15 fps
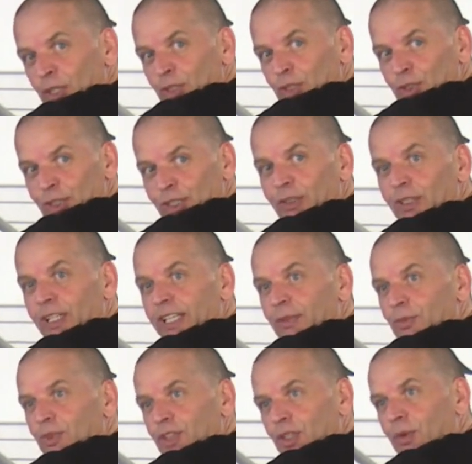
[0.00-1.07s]
So you don't want to hit them
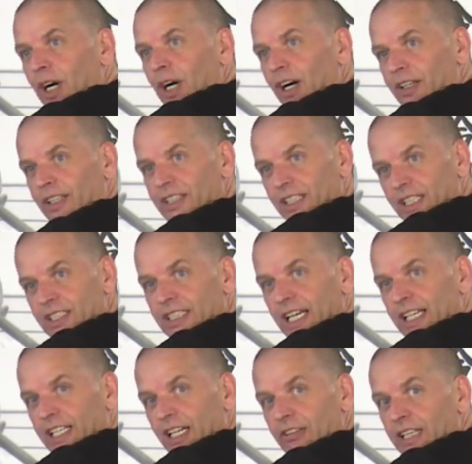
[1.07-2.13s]
too hard because it is their
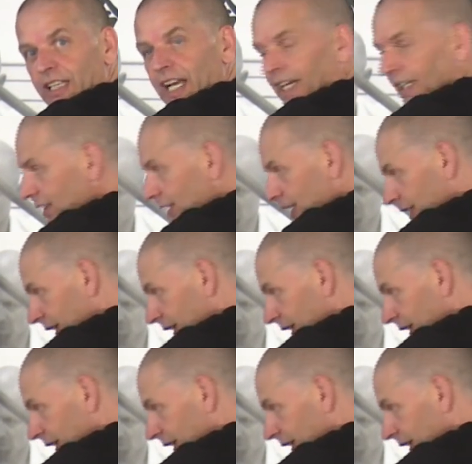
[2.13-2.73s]
go next.